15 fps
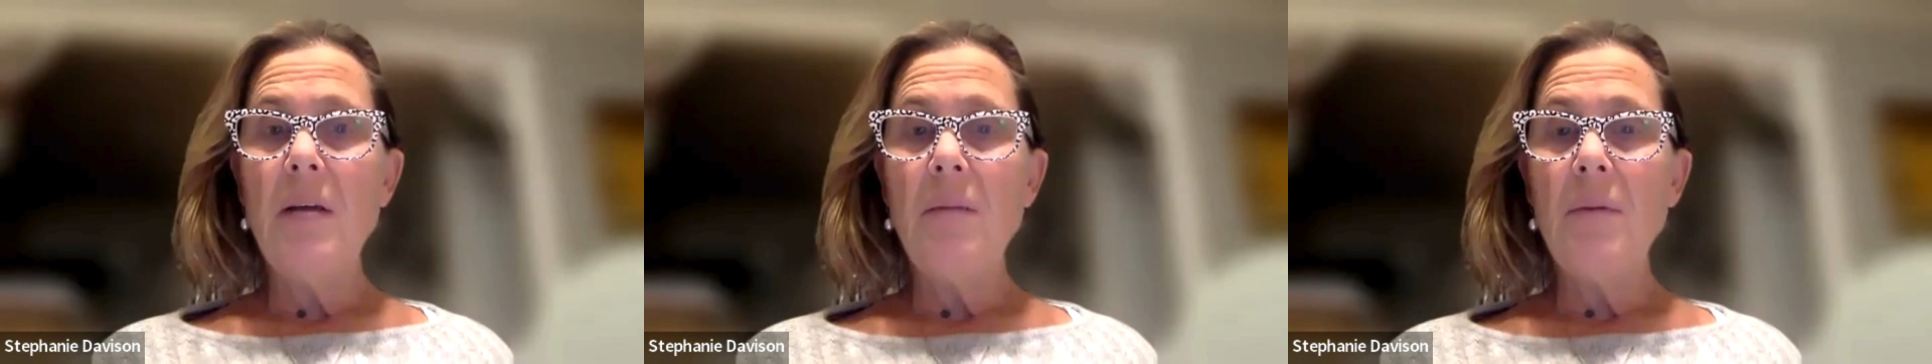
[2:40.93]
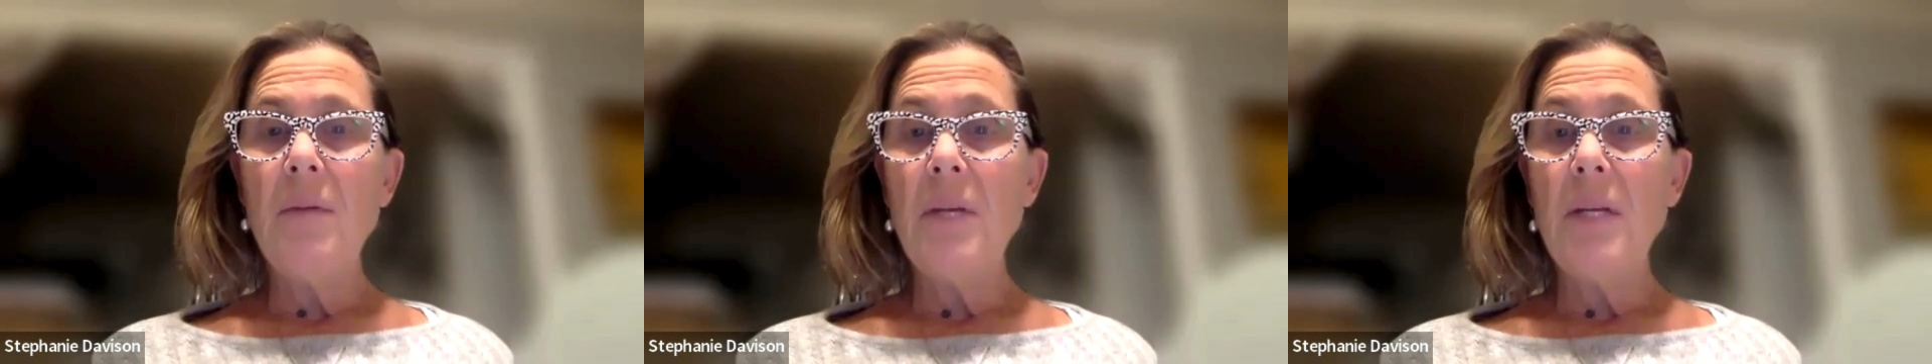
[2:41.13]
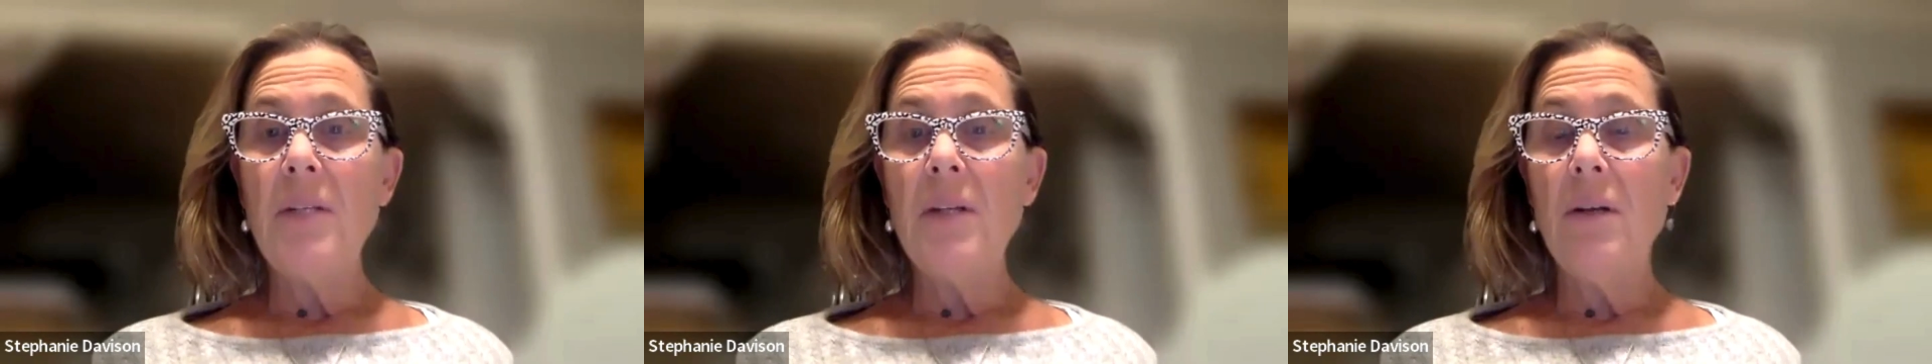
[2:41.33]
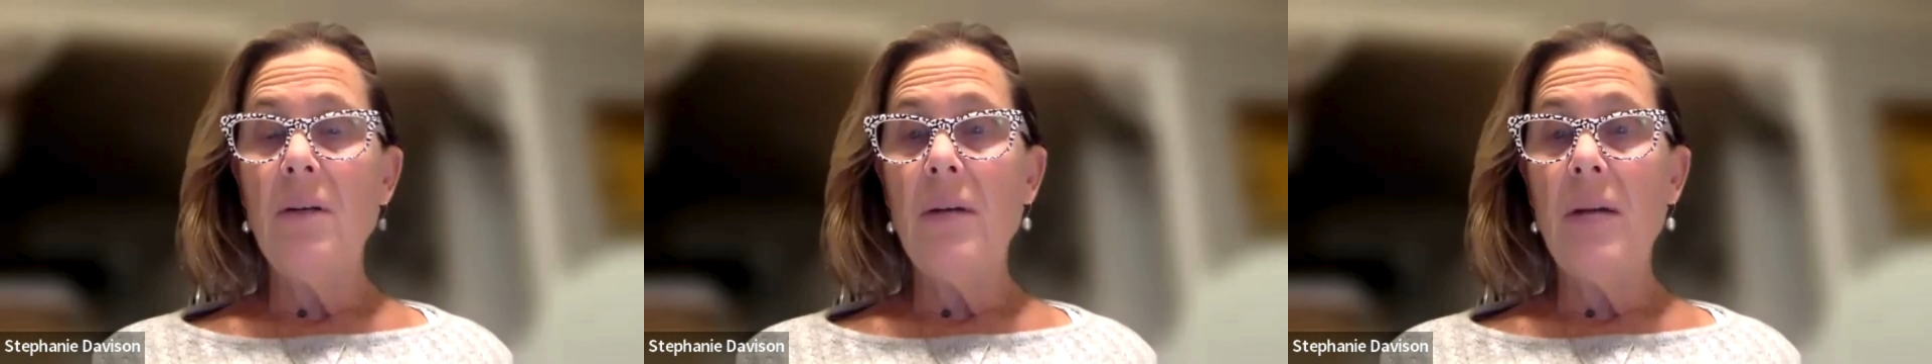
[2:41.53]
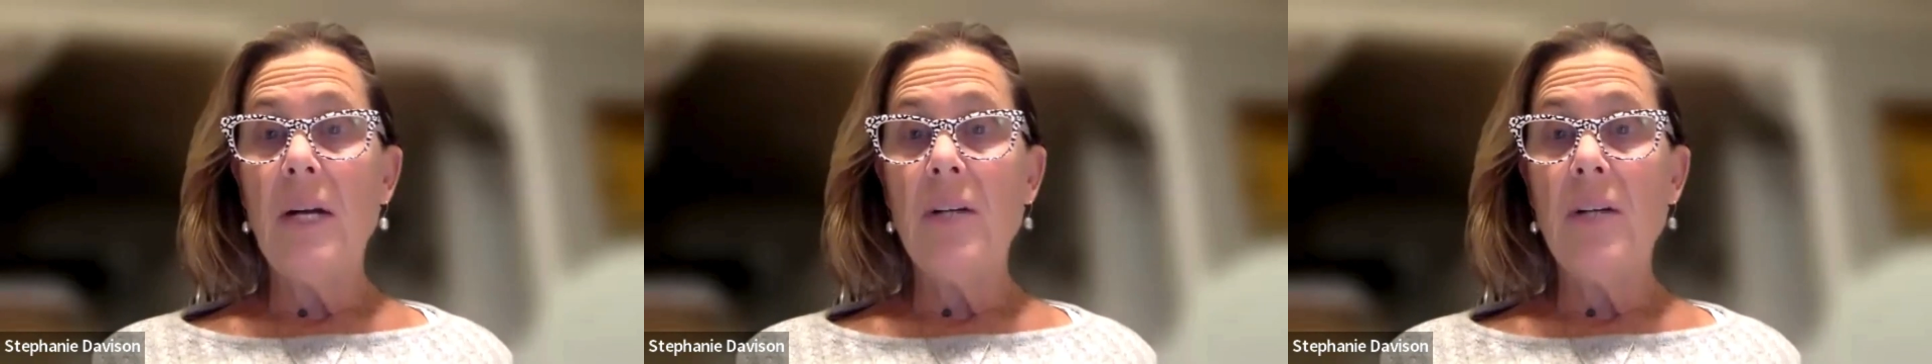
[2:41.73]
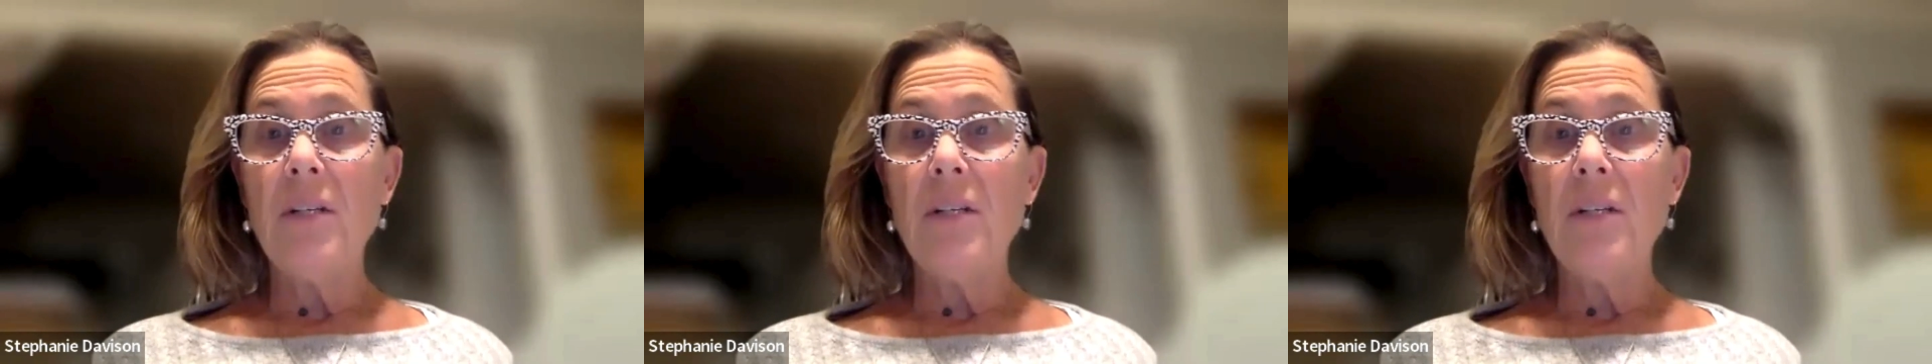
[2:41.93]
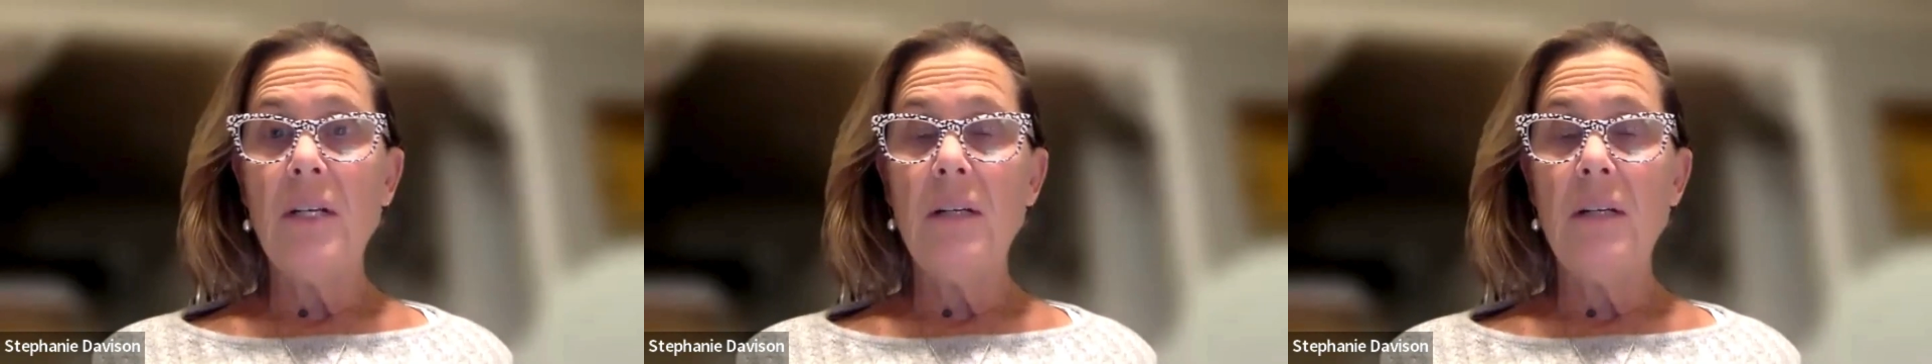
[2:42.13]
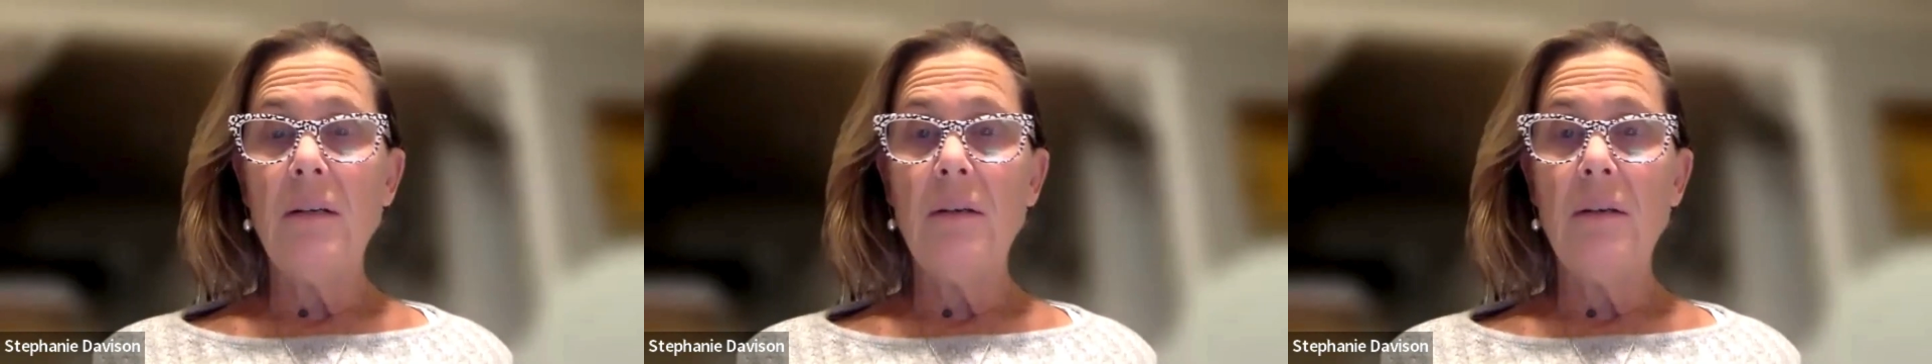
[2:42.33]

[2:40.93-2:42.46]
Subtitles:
but they don't actually